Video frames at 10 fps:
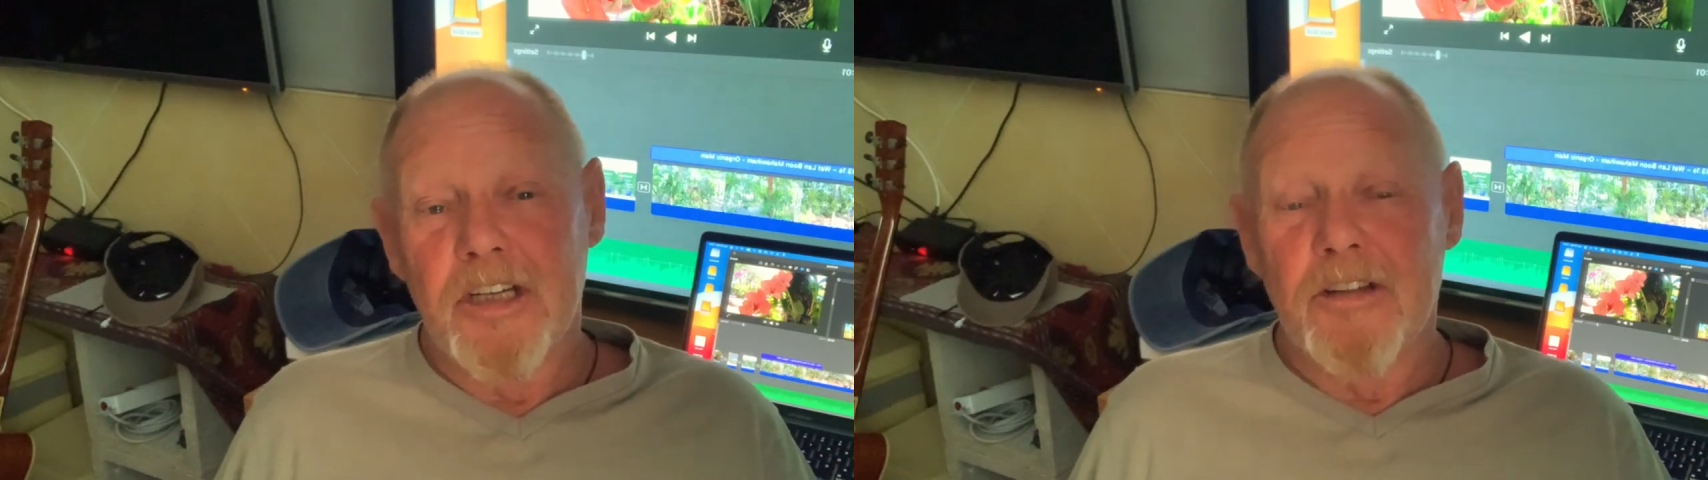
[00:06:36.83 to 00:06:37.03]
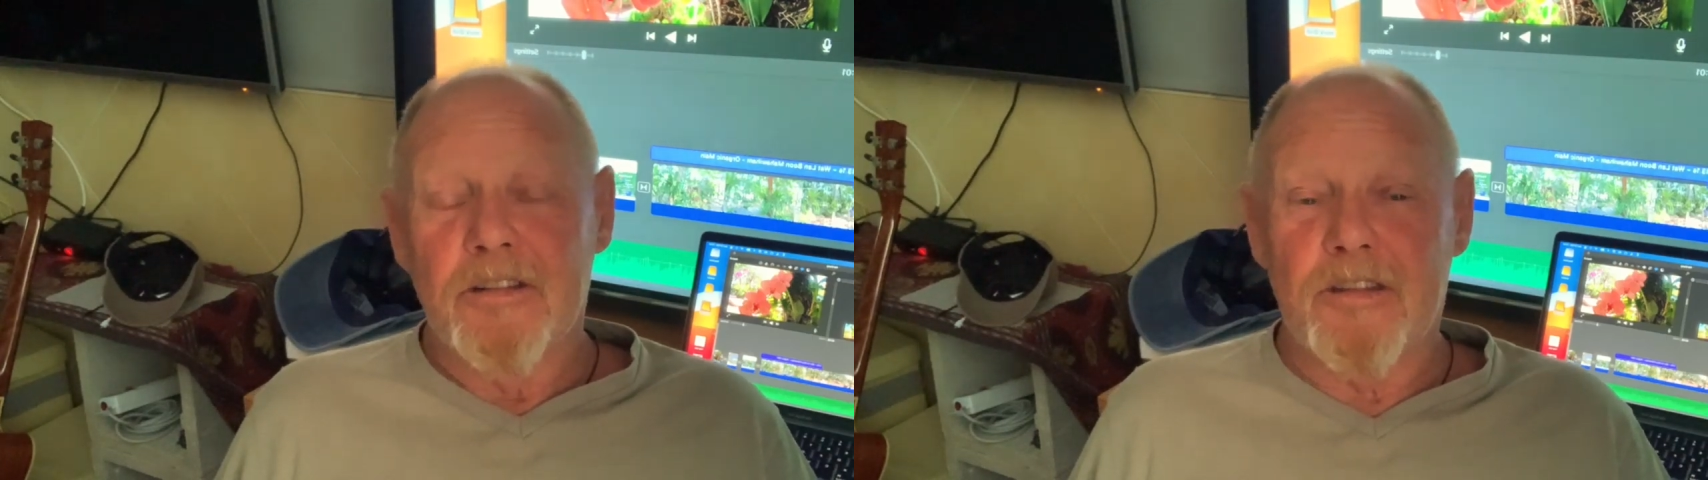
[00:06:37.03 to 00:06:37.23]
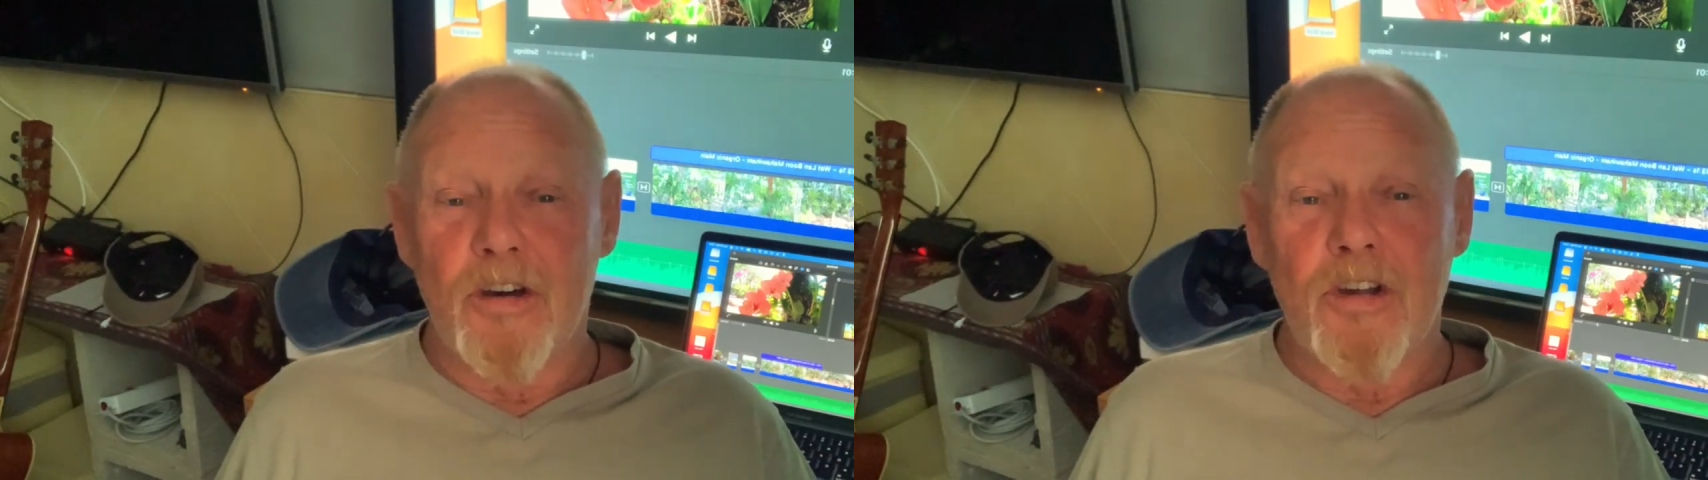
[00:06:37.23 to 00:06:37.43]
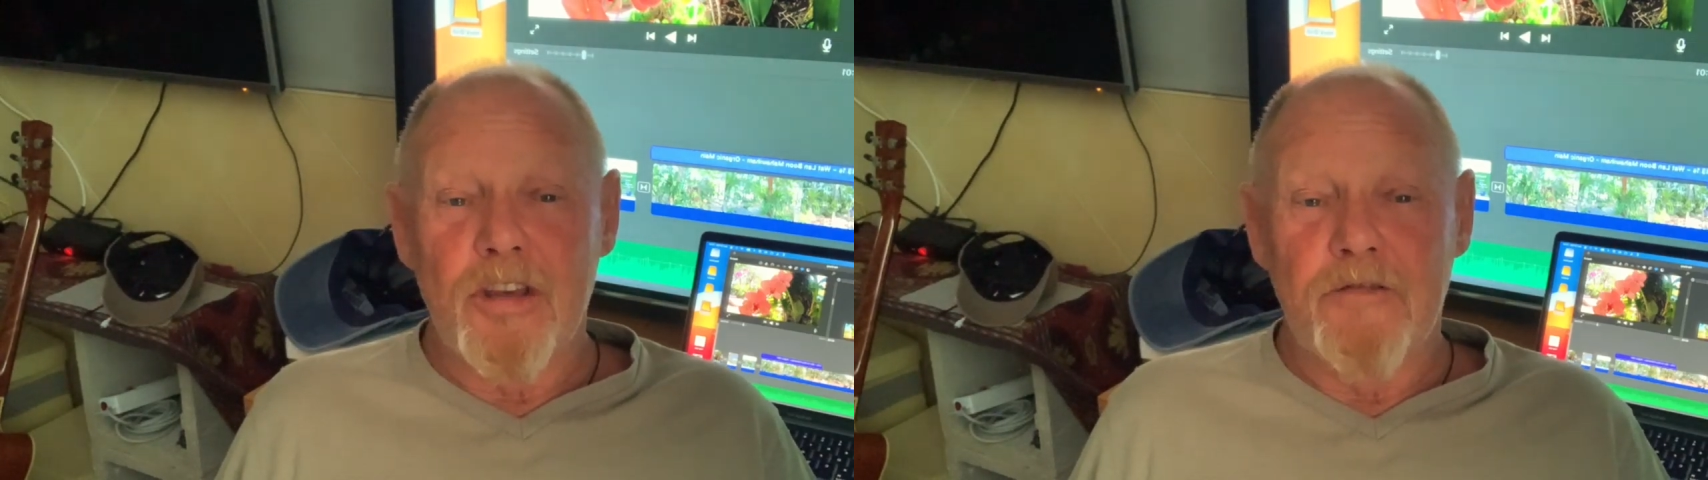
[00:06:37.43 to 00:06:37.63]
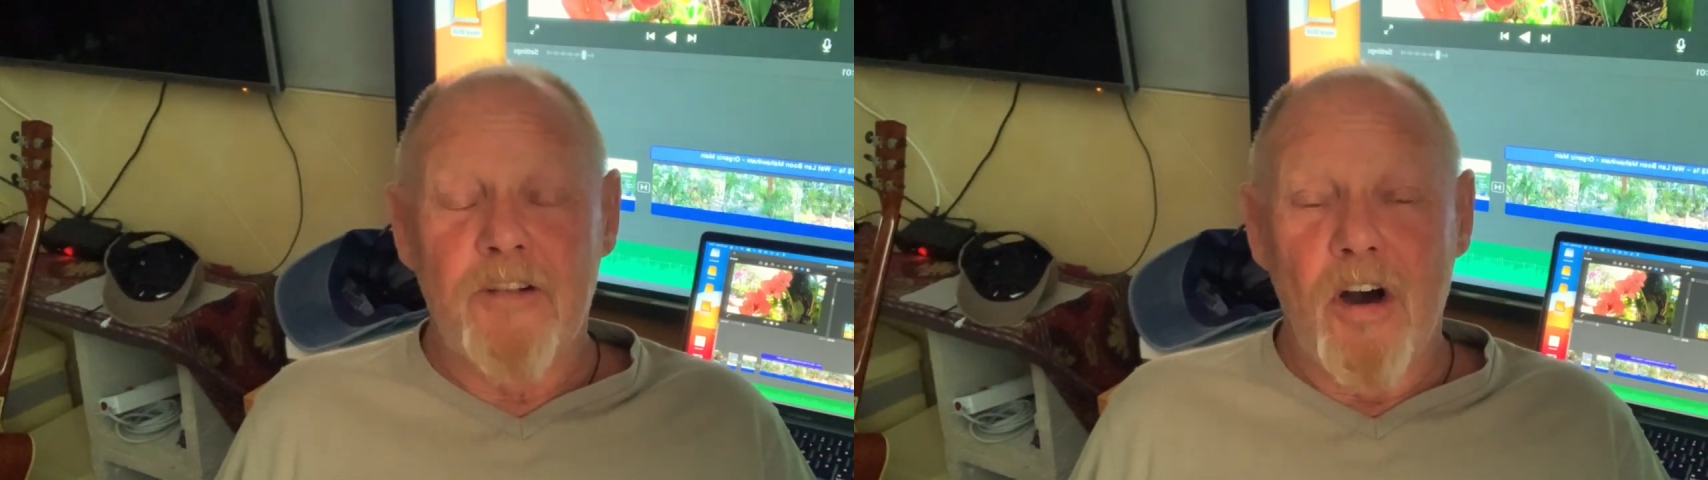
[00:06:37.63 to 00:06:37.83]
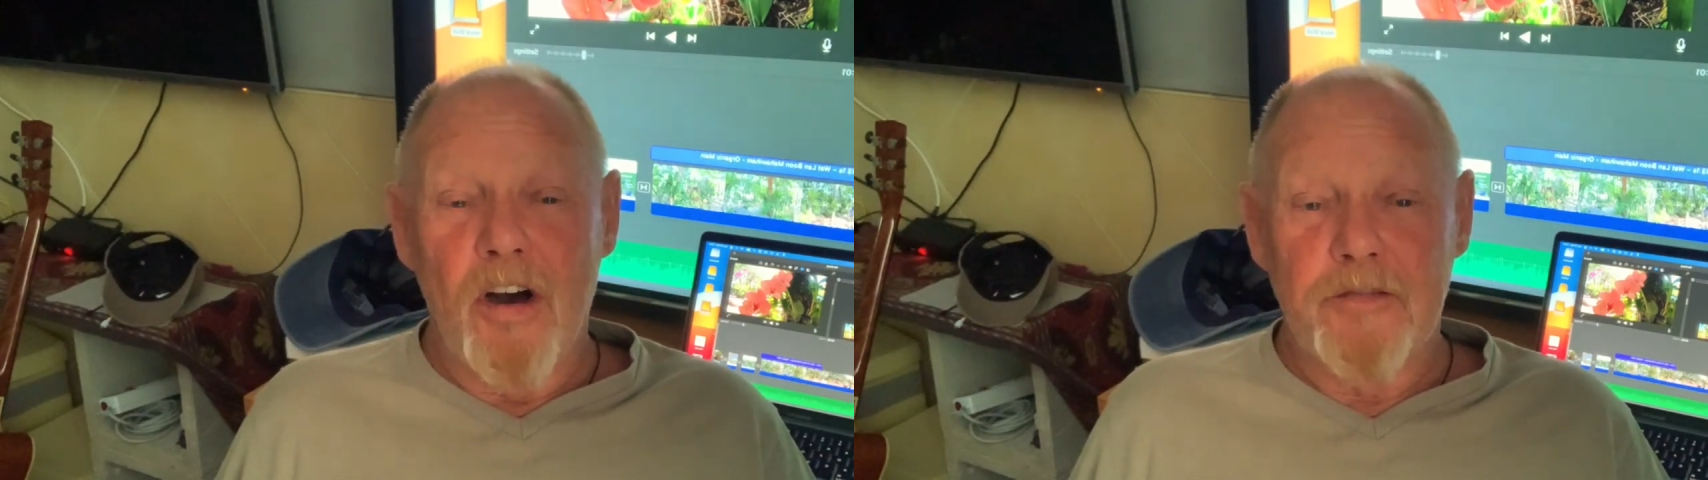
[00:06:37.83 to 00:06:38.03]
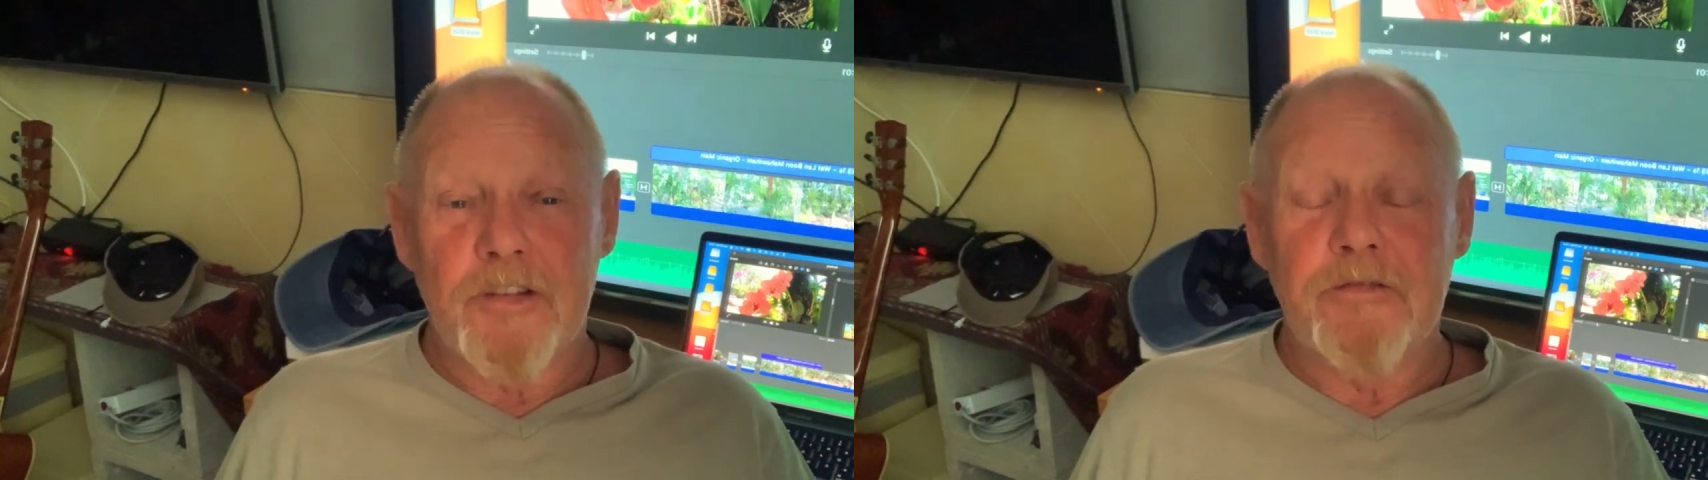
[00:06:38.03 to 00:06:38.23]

35 to